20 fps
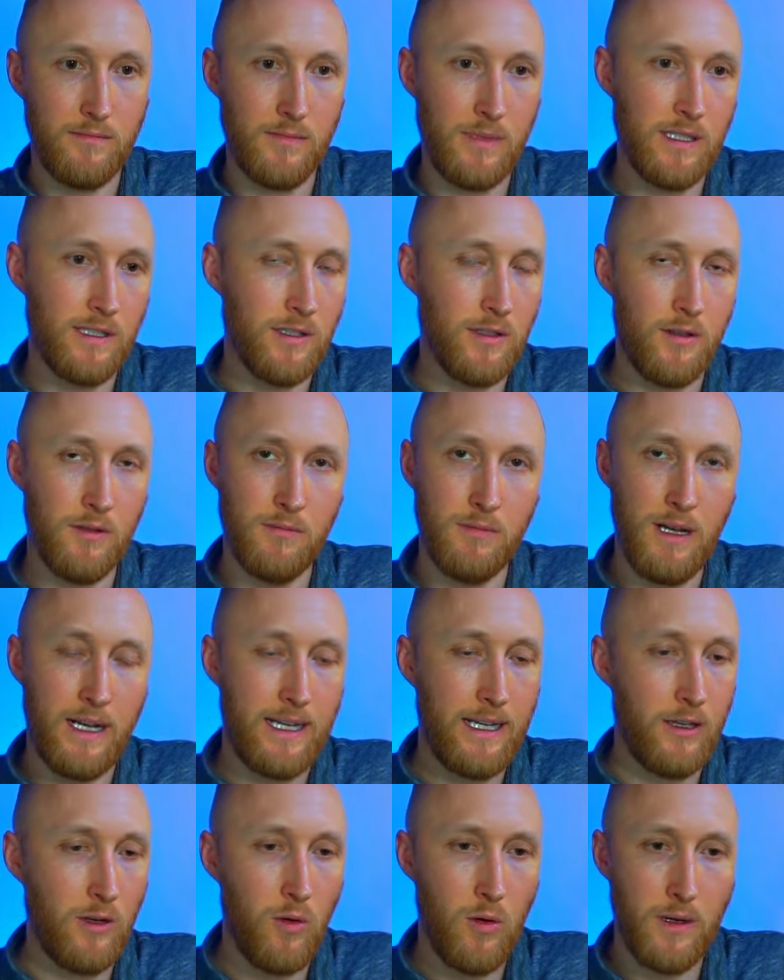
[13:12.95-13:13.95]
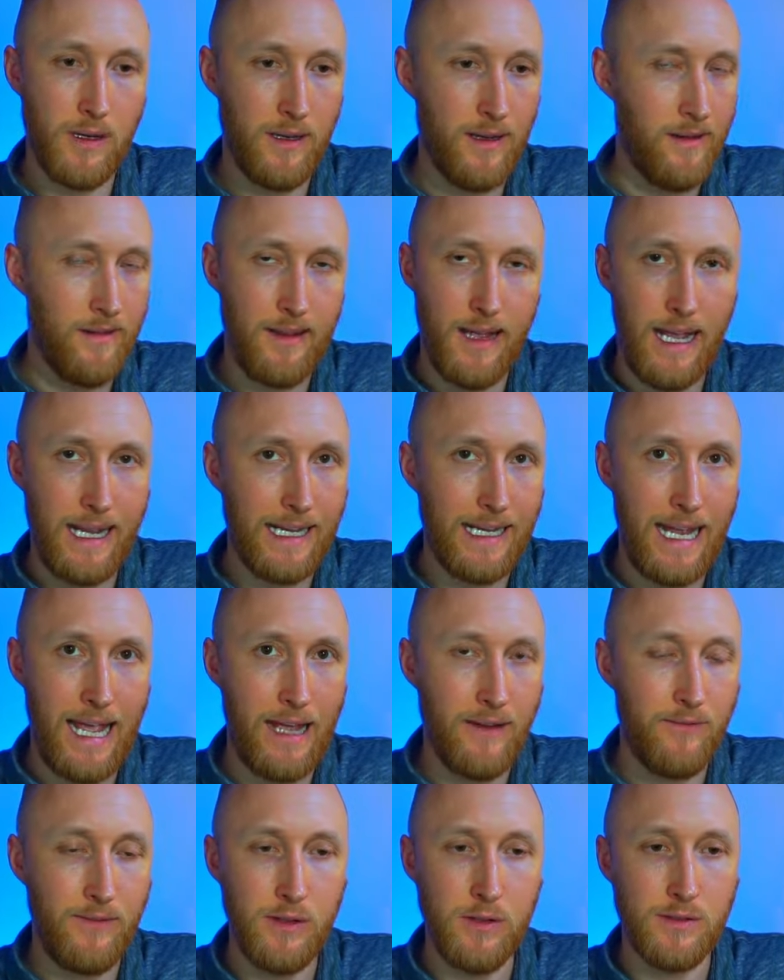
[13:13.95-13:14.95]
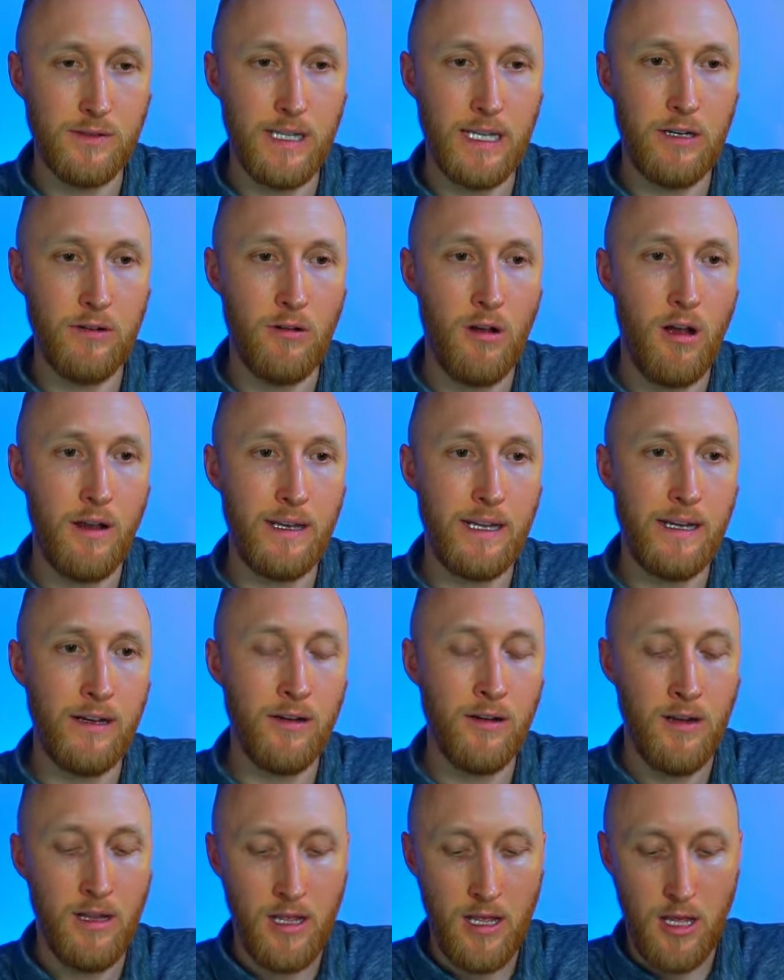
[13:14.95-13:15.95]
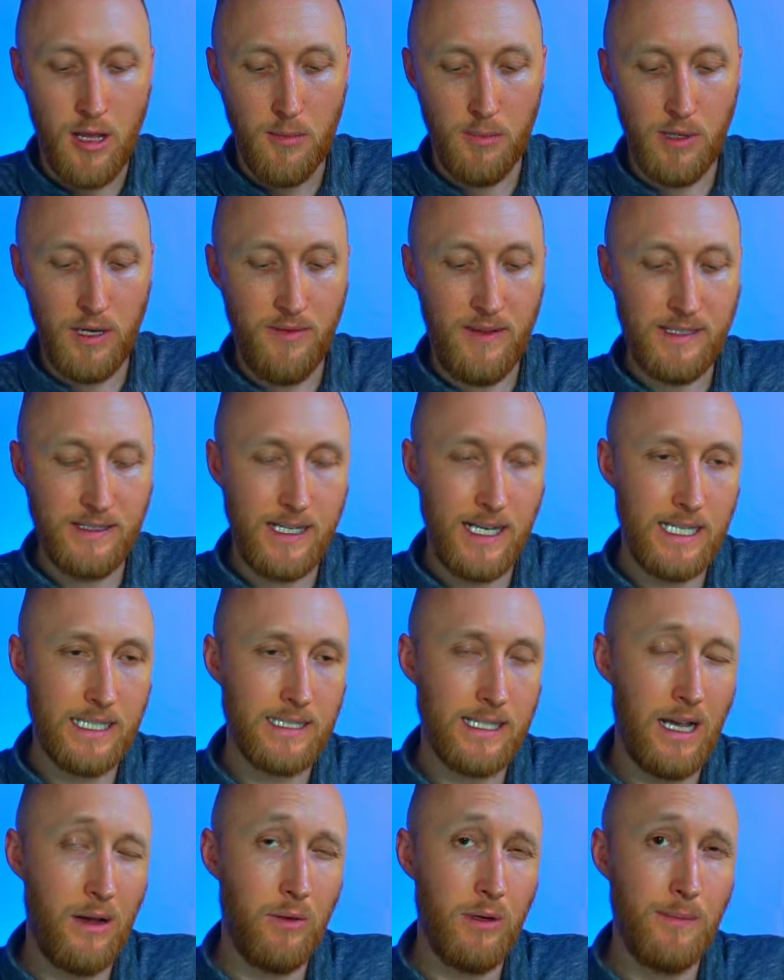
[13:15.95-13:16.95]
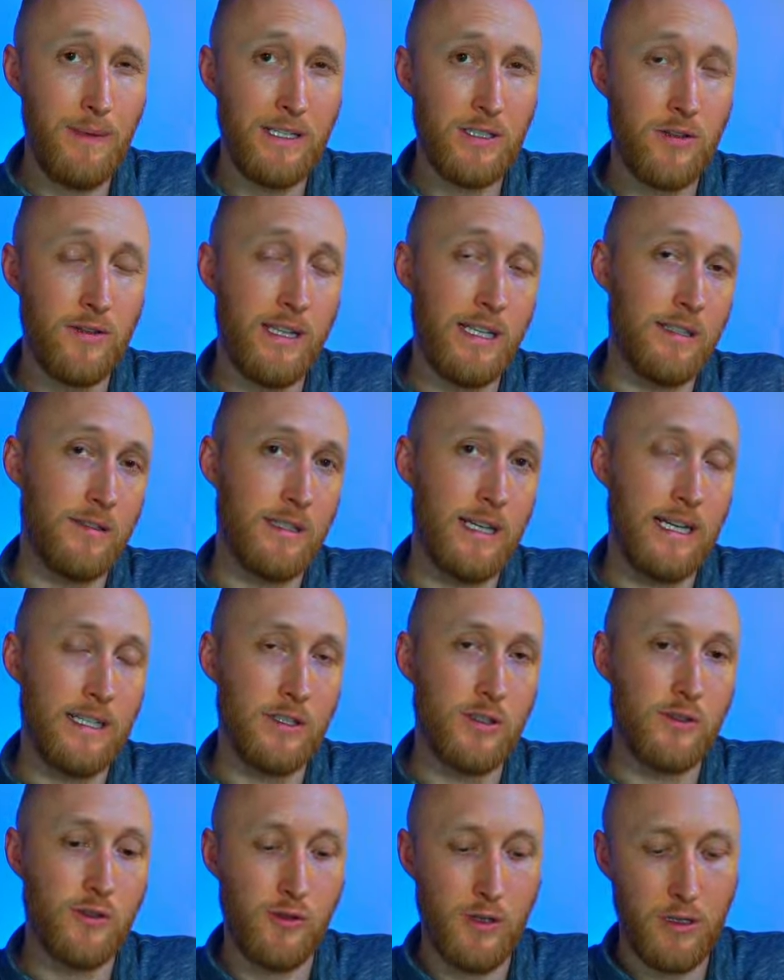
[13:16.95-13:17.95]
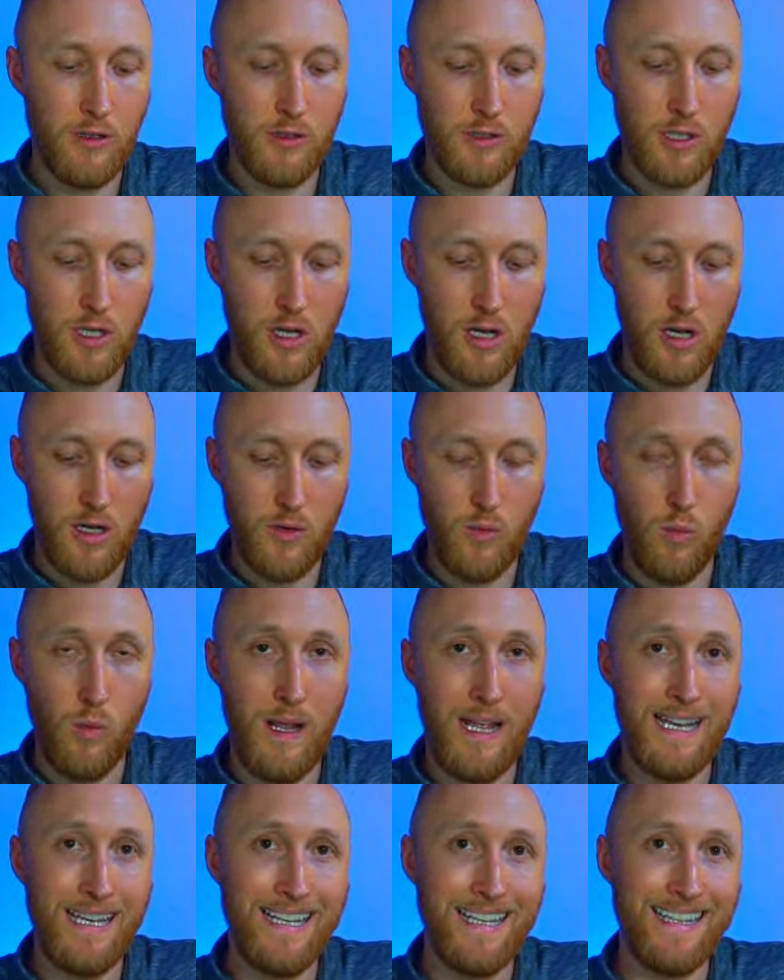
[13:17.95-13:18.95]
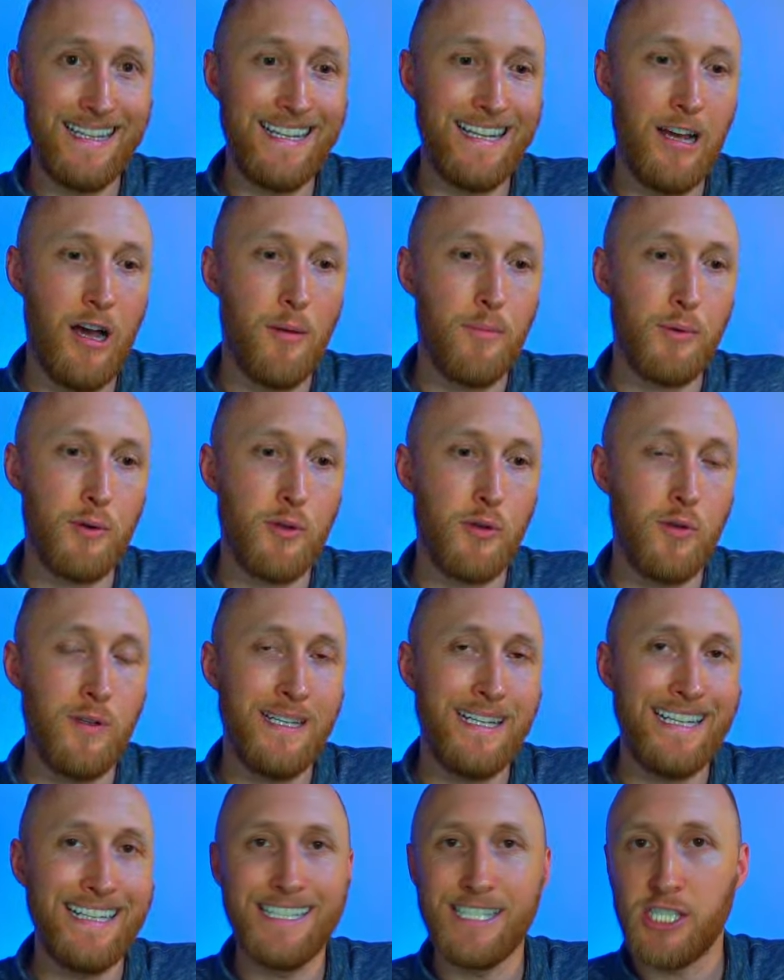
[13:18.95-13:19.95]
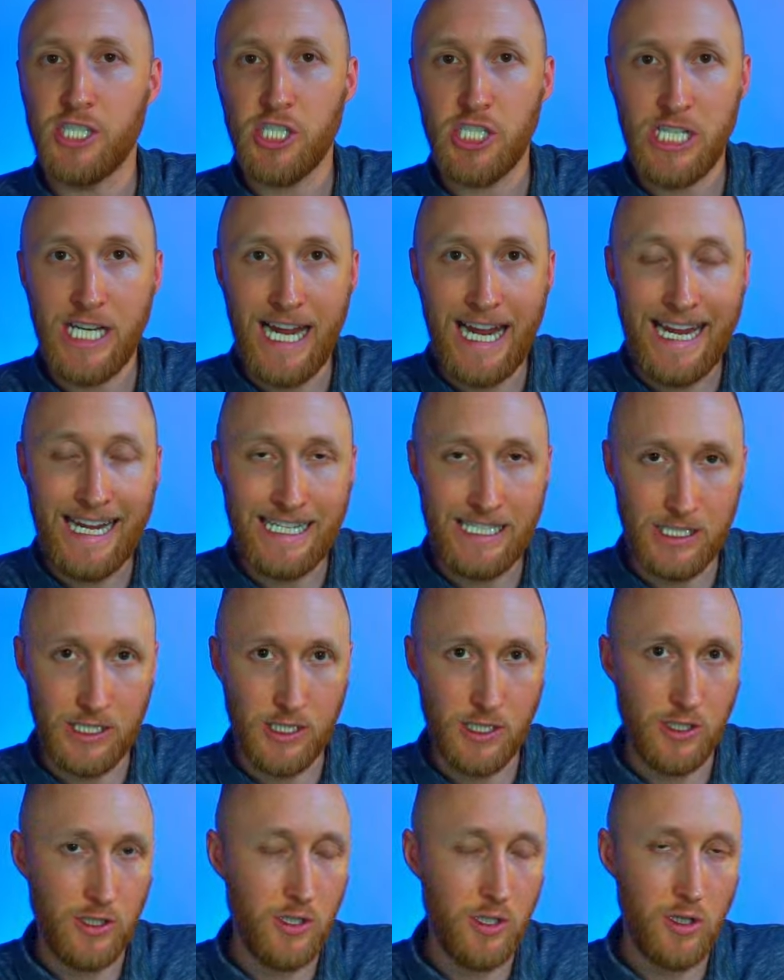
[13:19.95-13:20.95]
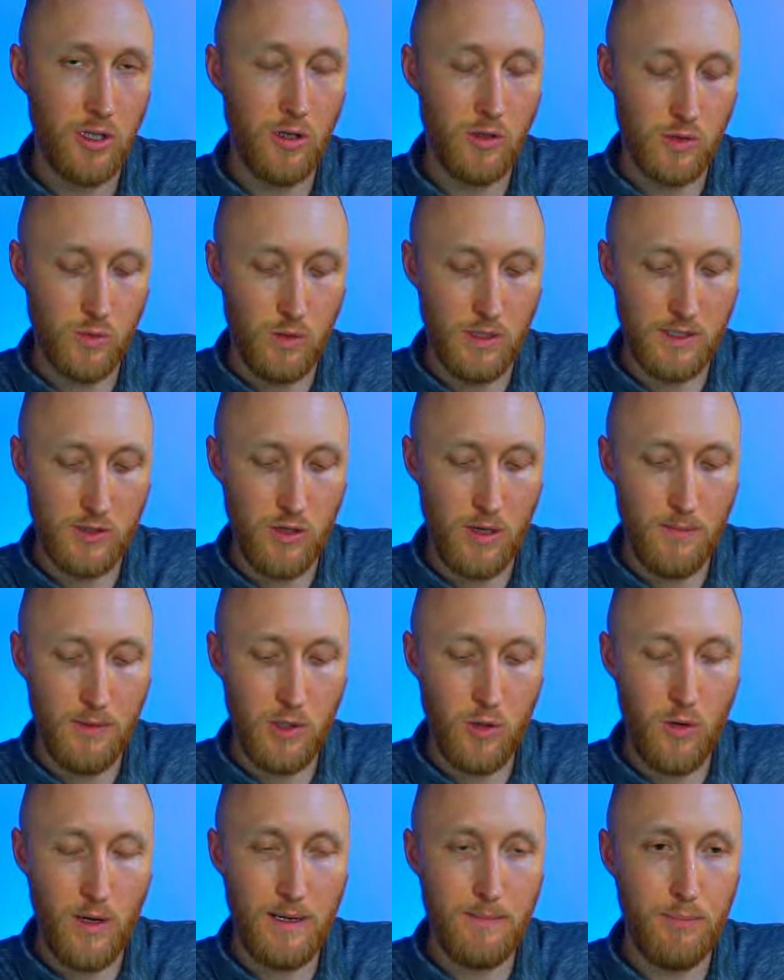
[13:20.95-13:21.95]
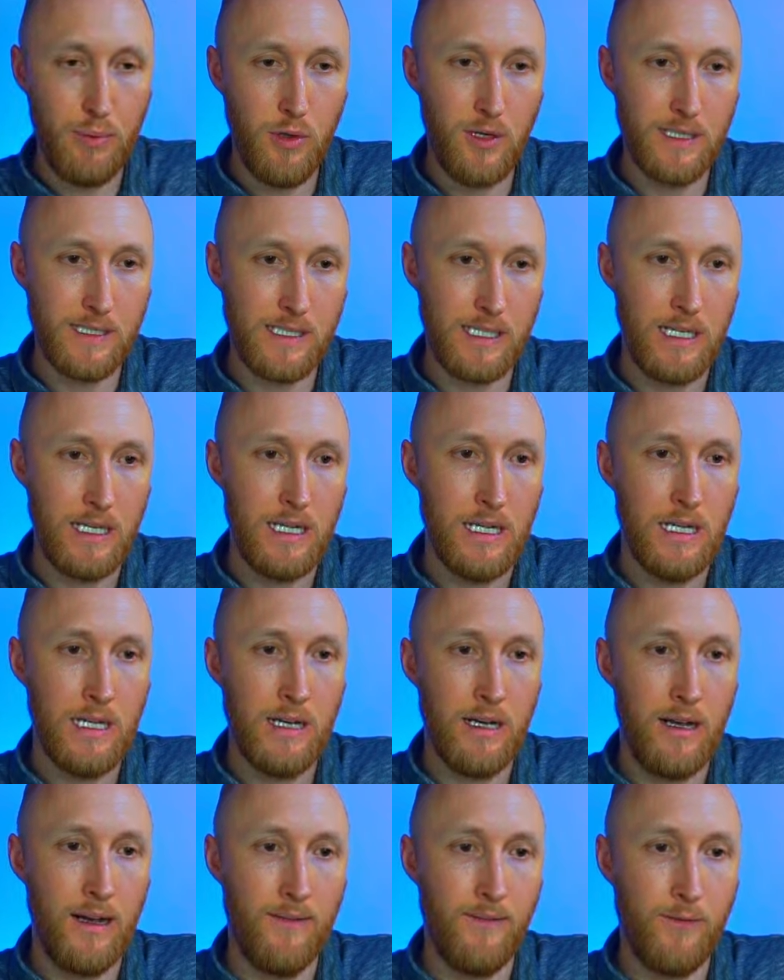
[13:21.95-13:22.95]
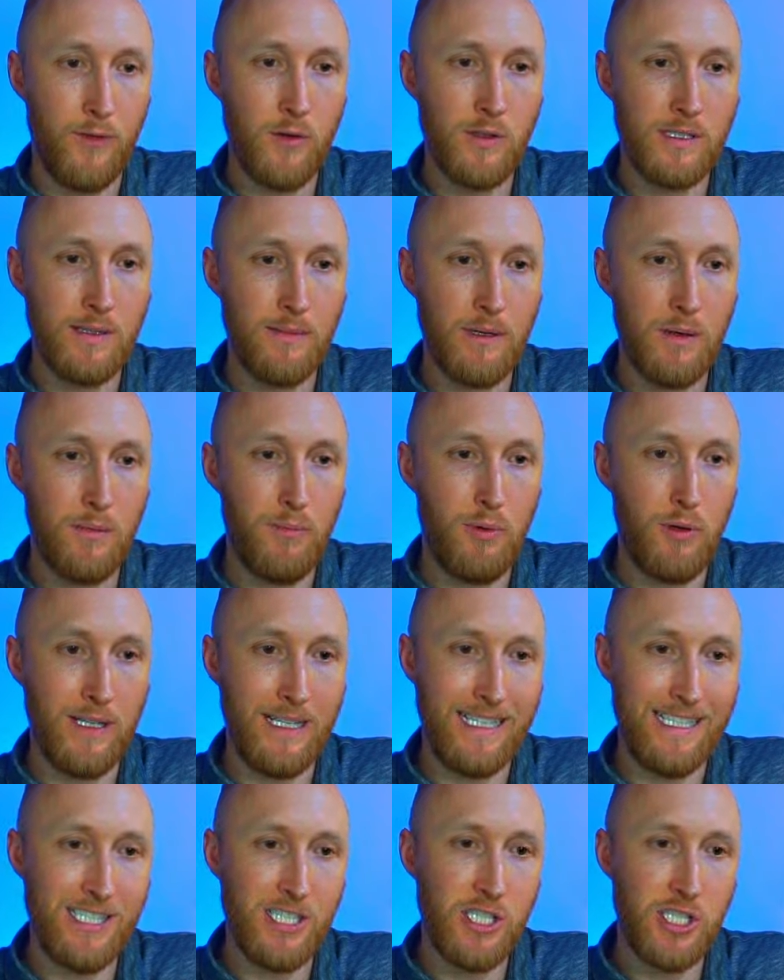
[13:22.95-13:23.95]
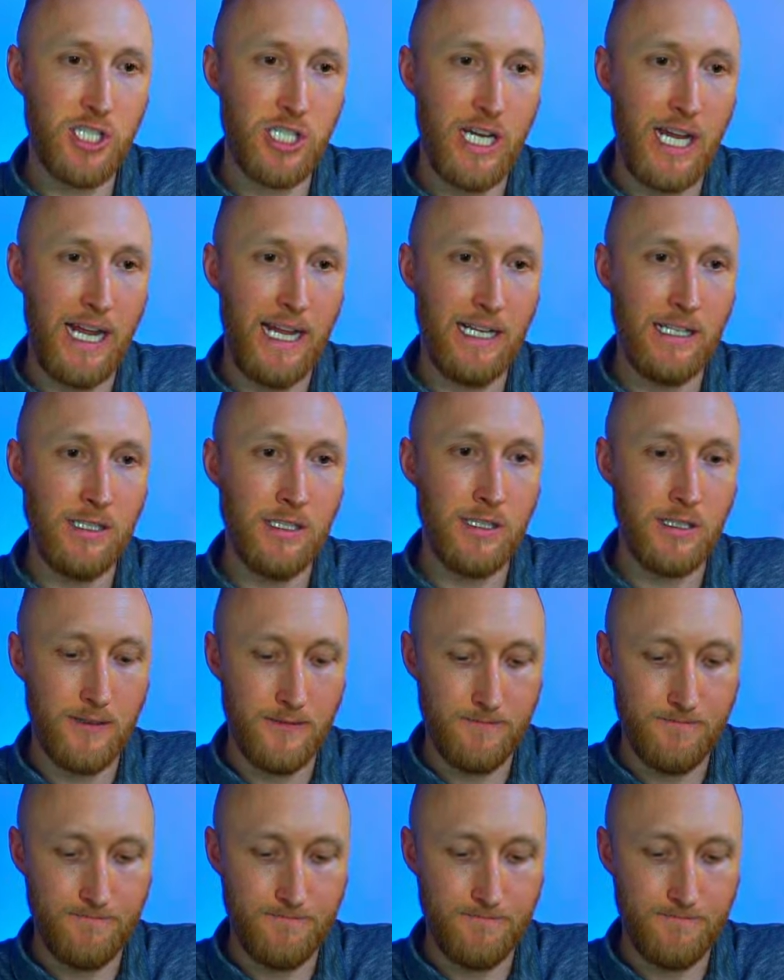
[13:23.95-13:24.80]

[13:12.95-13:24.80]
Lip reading: And so I can go ahead and I can add fields later on here. But in this case, I want to make sure that it triggers on when the opportunity is changed to close one. So I'm going to go ahead and put, first I'm going to put is changed.